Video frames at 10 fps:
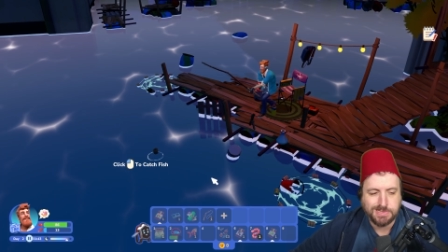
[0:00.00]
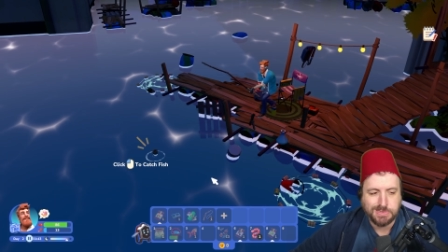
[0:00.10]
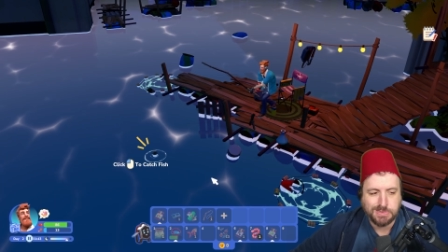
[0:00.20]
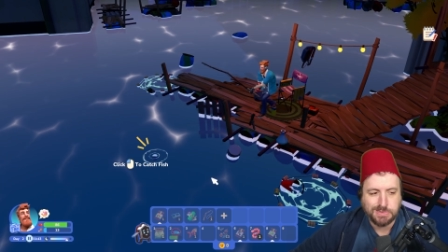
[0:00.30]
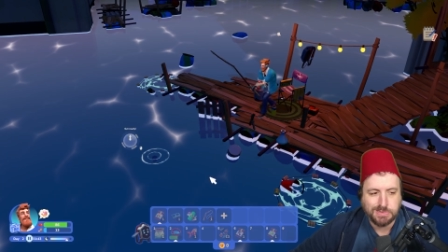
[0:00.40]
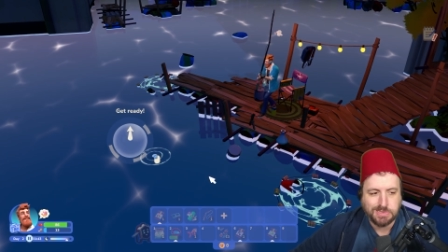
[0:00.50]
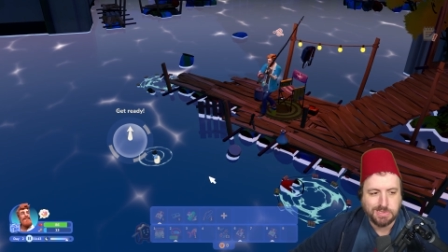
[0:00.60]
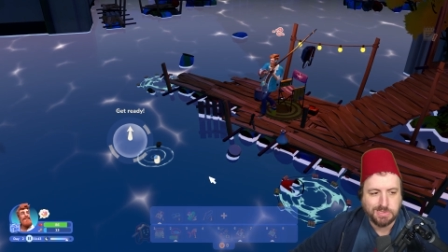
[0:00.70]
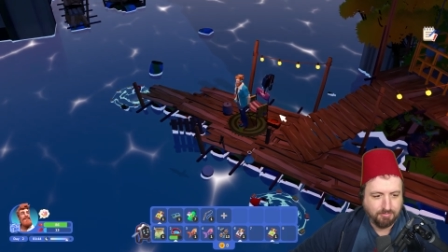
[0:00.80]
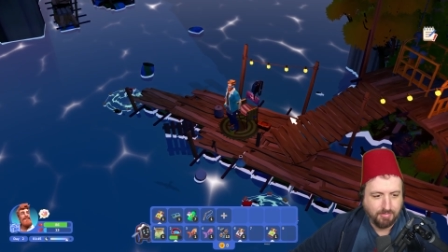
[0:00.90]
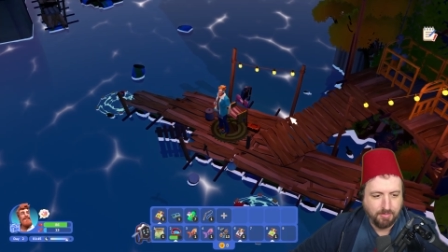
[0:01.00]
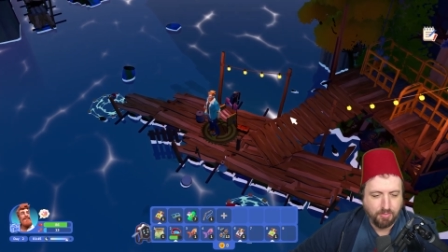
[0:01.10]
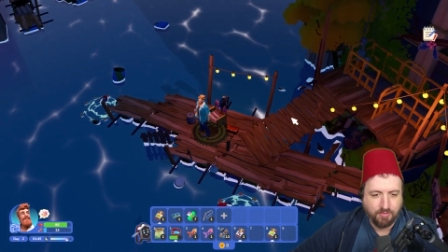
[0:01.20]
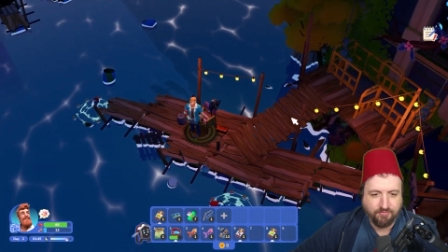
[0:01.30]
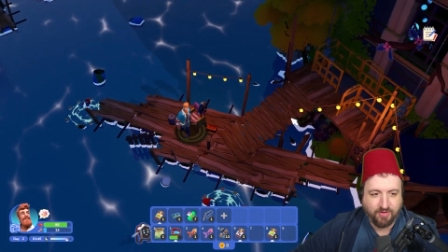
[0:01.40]
So maybe
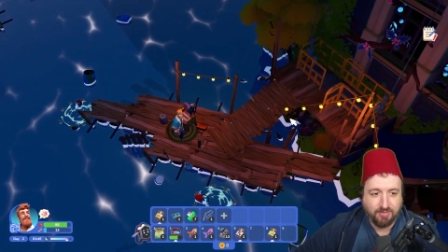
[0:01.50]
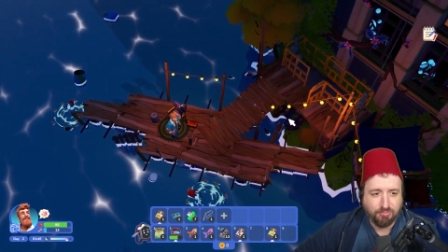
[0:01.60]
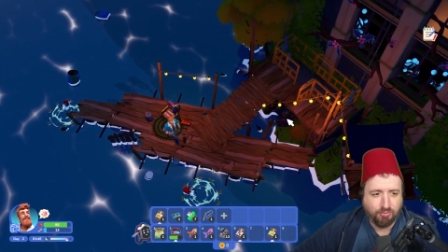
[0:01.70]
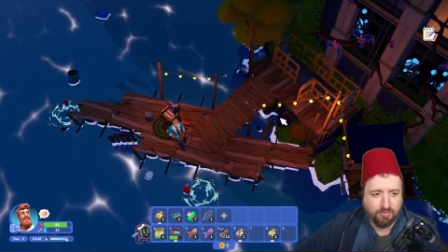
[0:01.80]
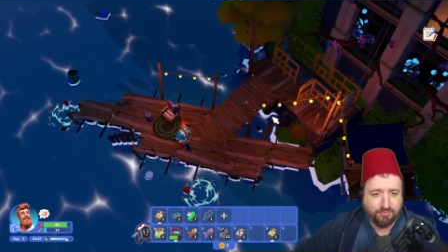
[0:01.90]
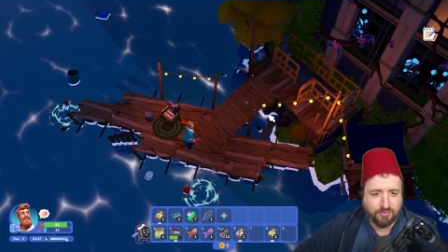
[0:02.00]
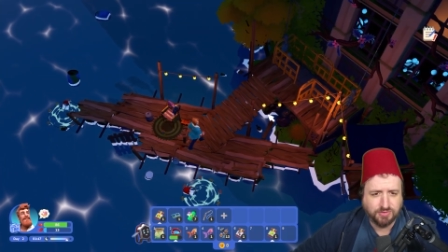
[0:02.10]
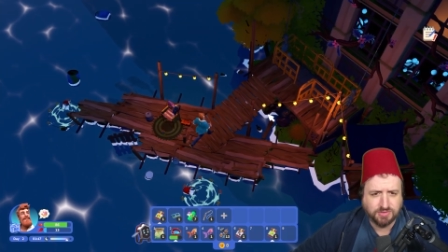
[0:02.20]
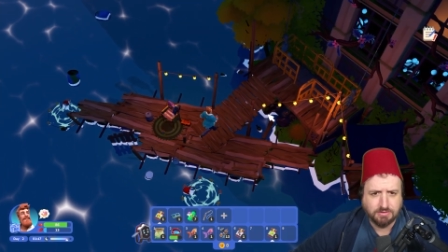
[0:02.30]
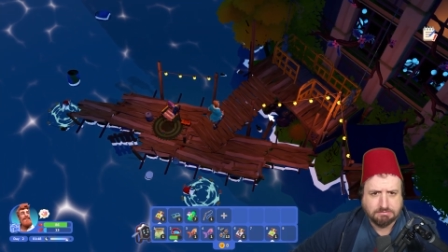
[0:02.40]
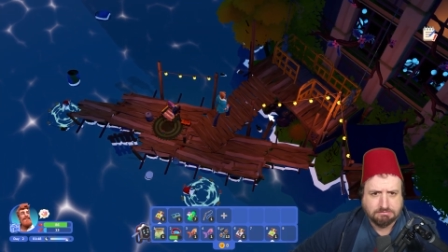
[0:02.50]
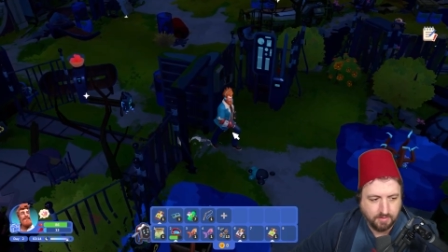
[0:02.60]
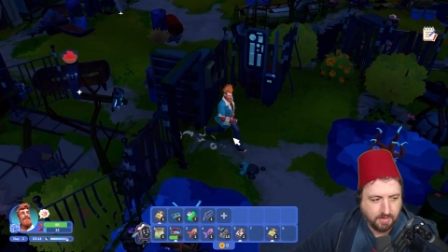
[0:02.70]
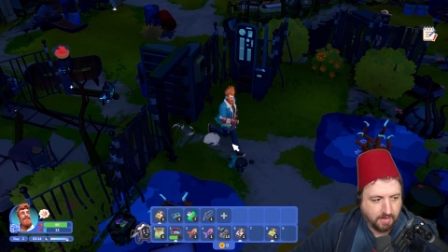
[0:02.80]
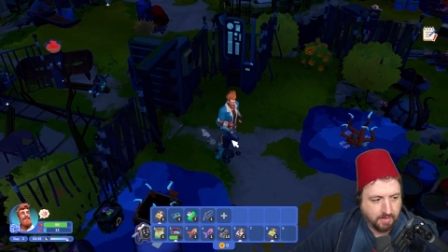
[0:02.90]
we'll find more in the future.
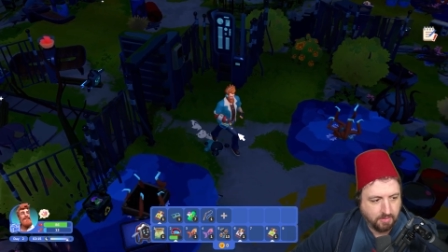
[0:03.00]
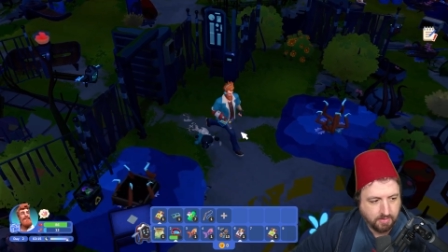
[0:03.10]
Okay.